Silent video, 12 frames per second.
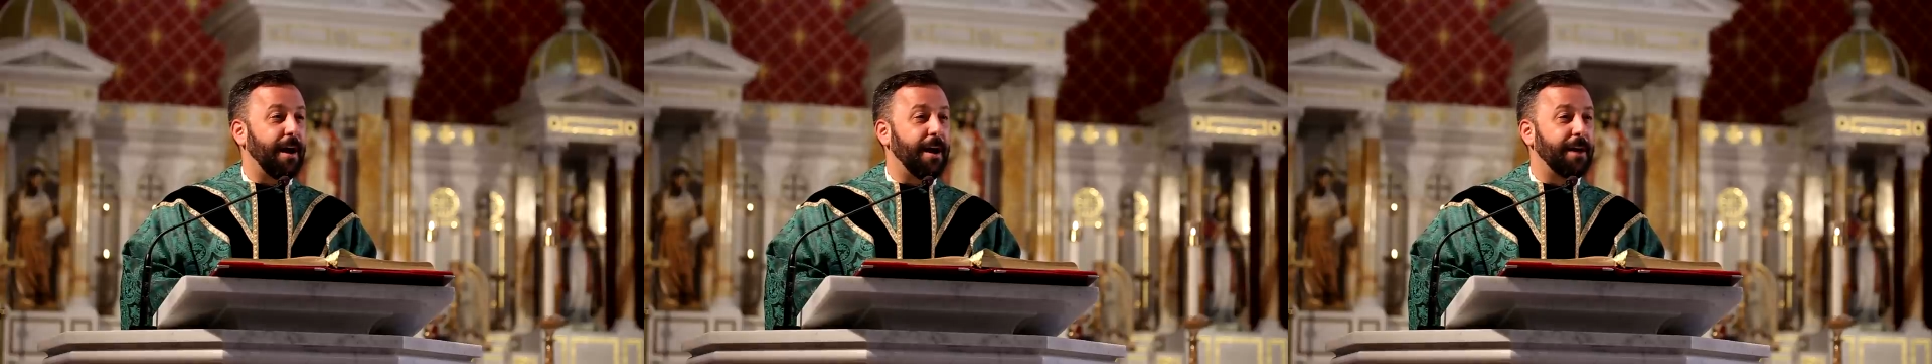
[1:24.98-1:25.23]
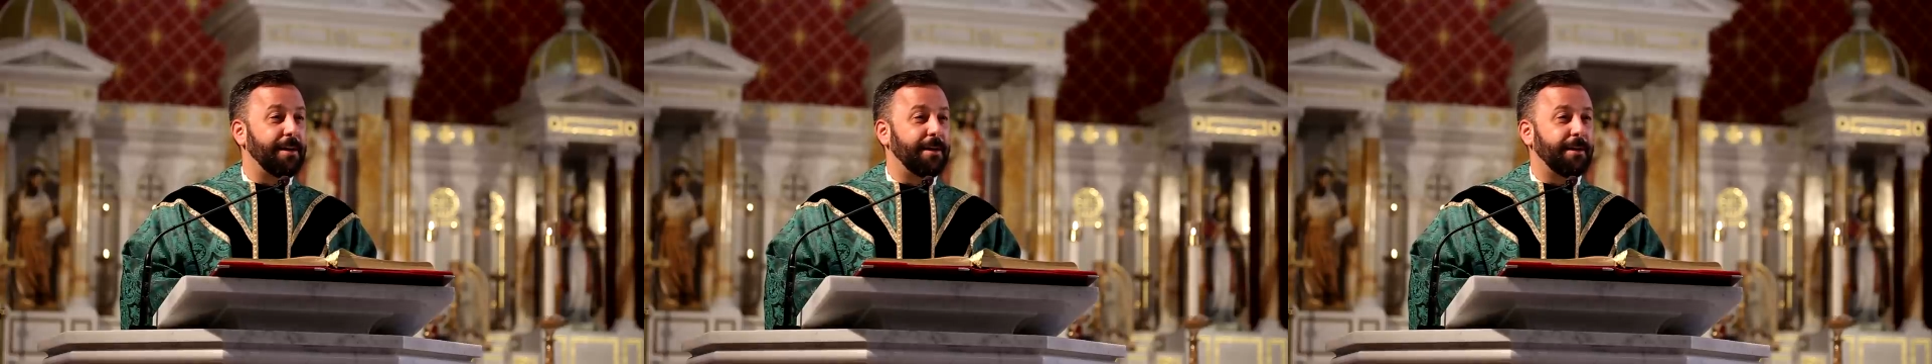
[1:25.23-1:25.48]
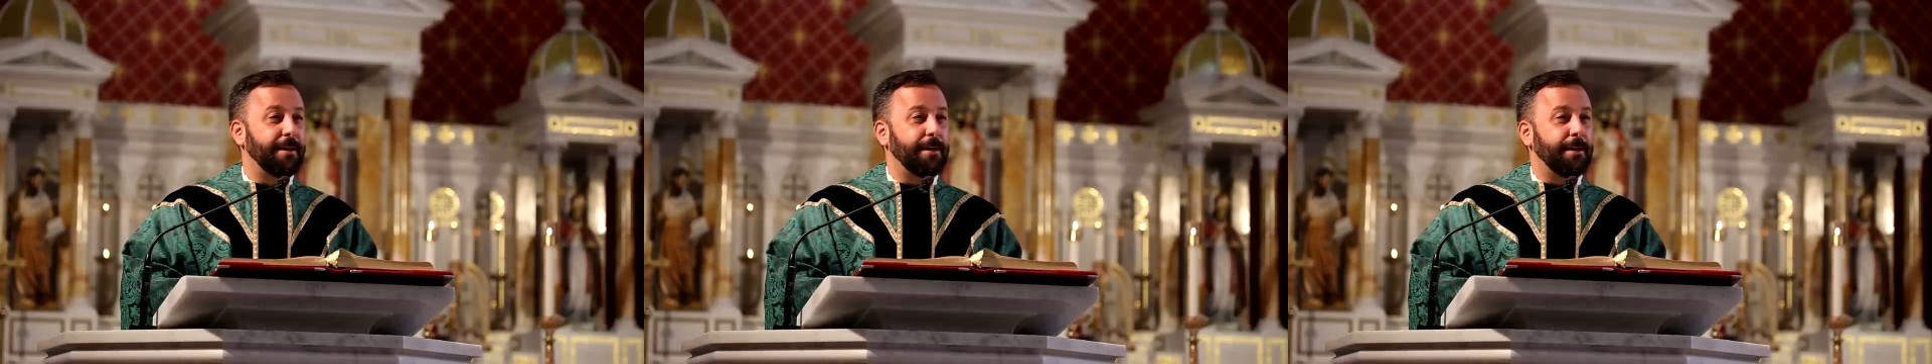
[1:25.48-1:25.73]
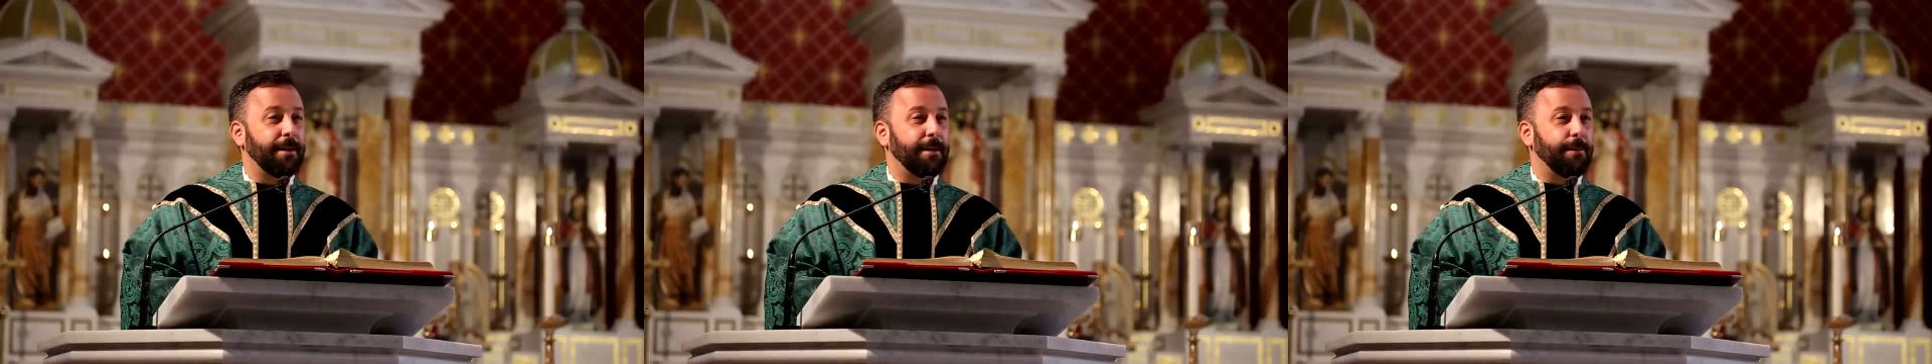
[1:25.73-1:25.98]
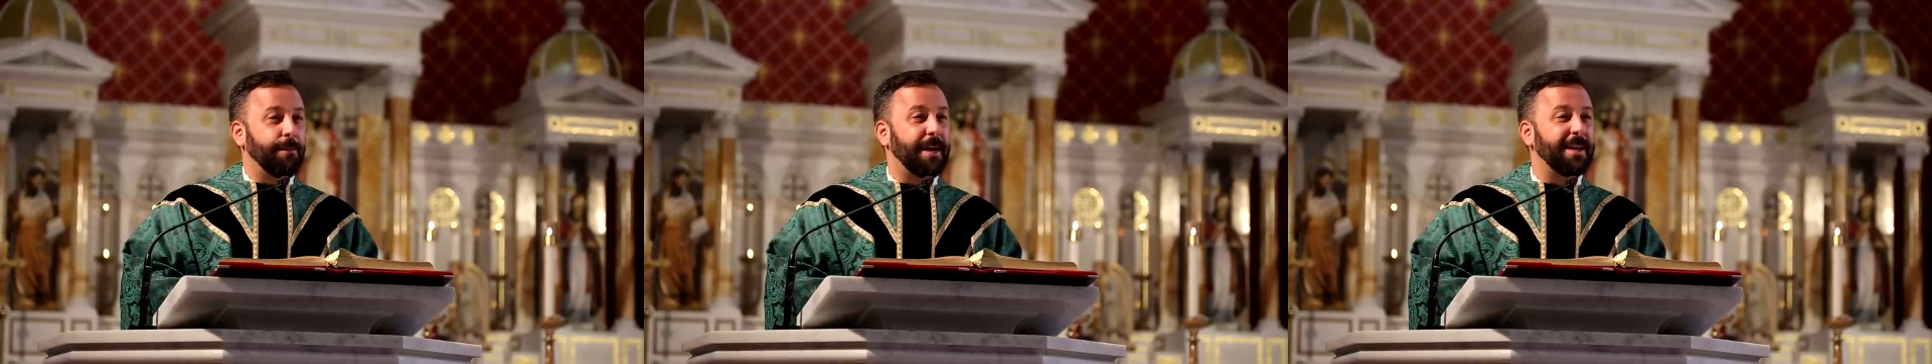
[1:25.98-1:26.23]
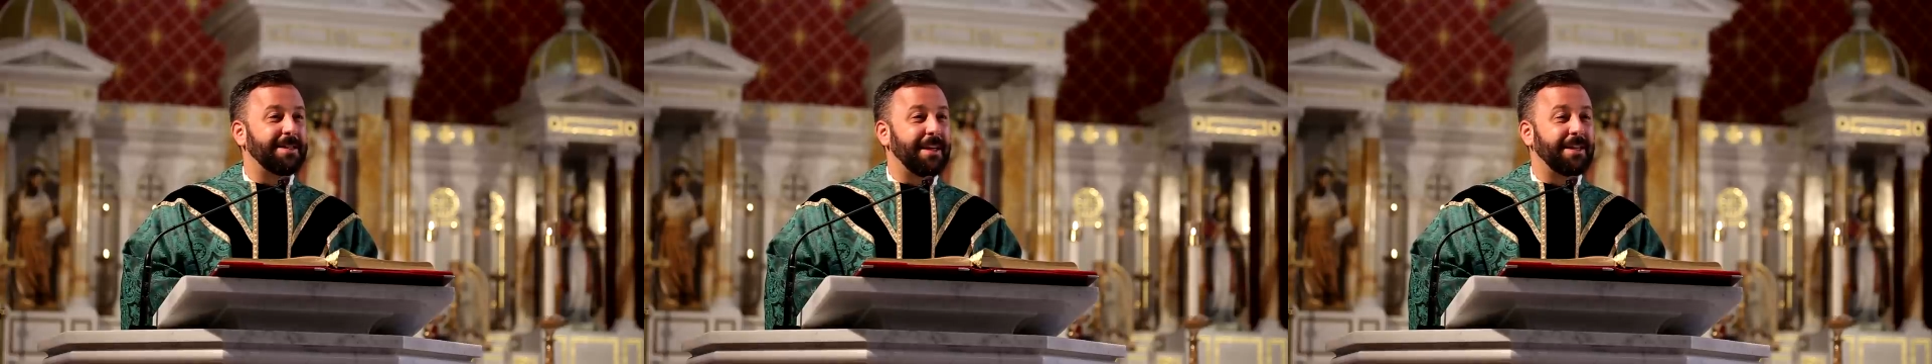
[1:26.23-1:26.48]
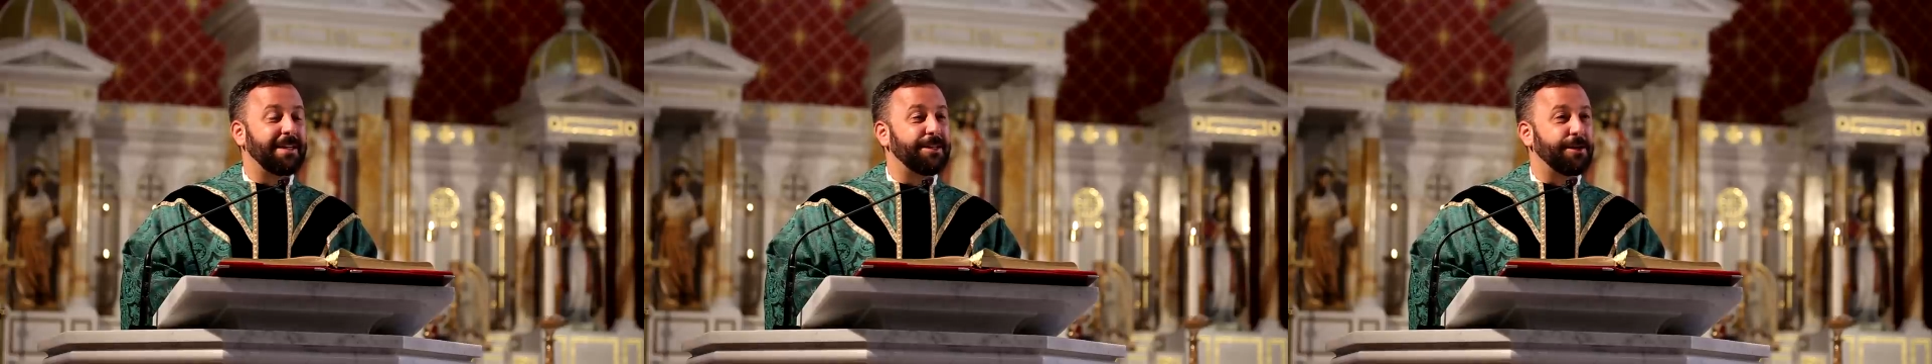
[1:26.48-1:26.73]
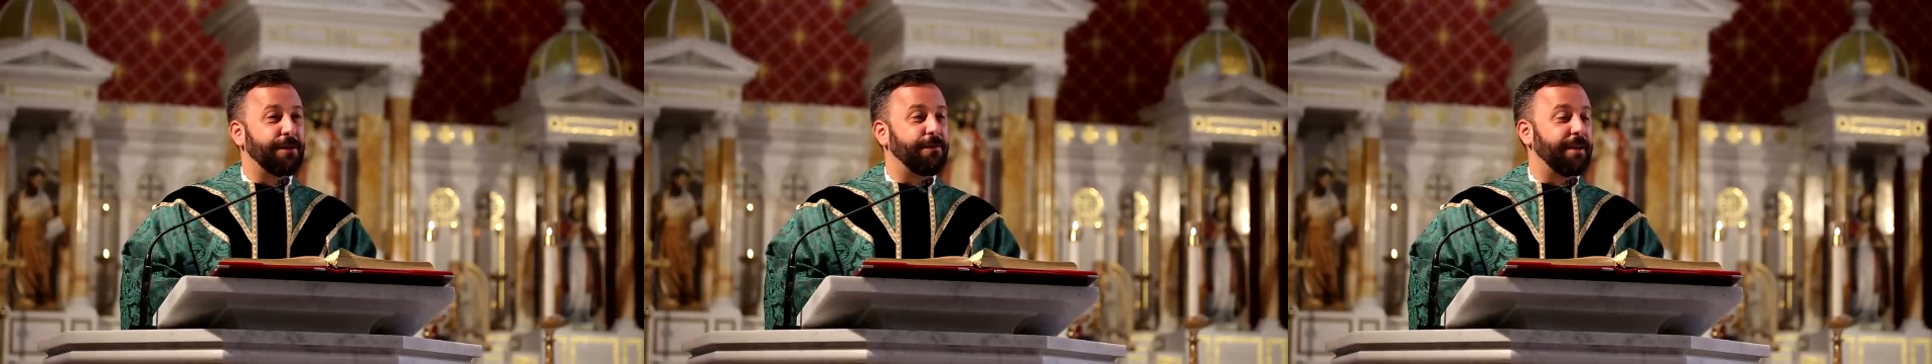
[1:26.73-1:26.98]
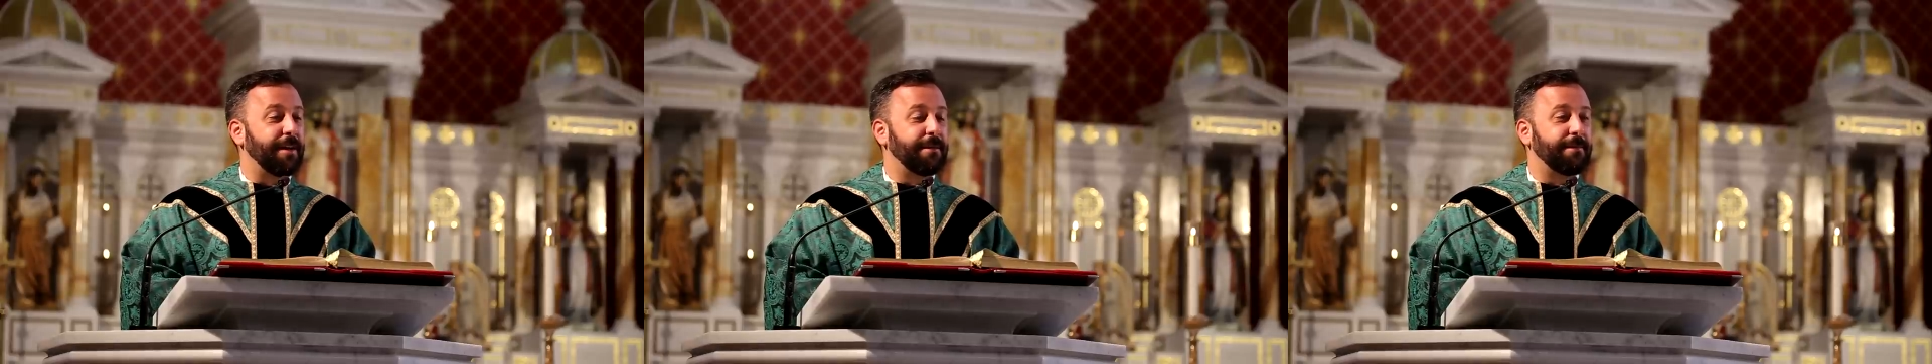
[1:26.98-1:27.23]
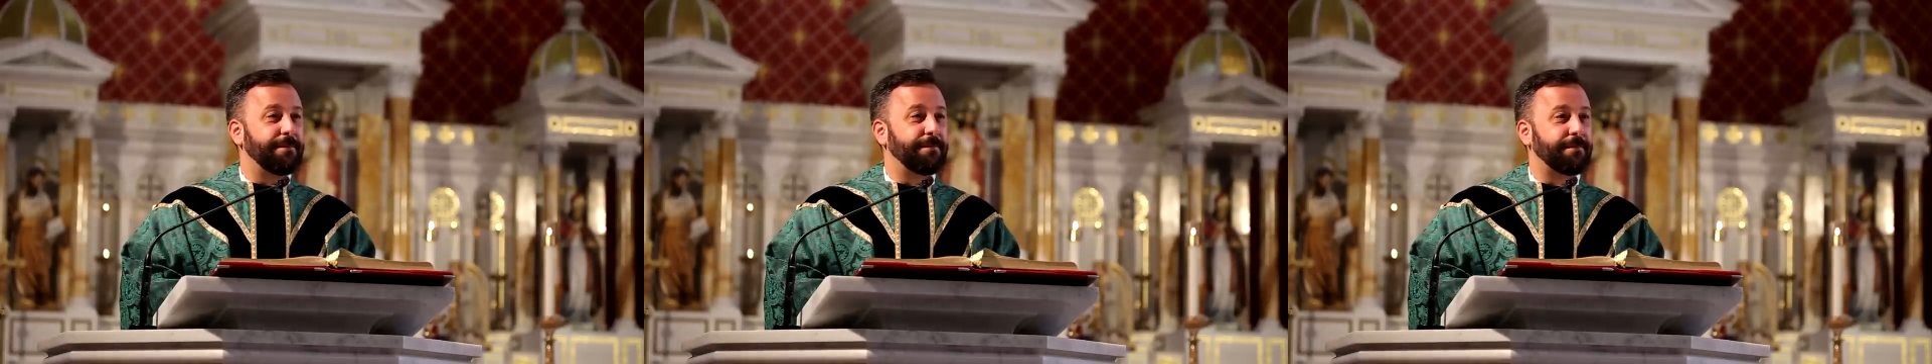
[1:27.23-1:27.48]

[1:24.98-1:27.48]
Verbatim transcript: God because they deserve it.